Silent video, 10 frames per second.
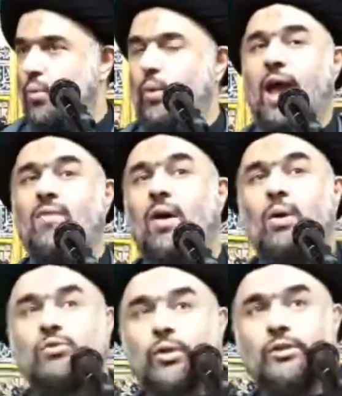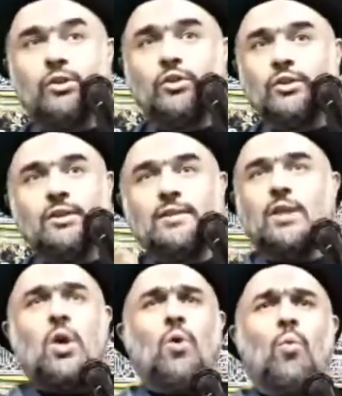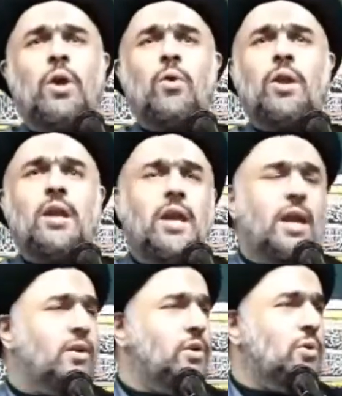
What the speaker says: We have our traditions. We don't need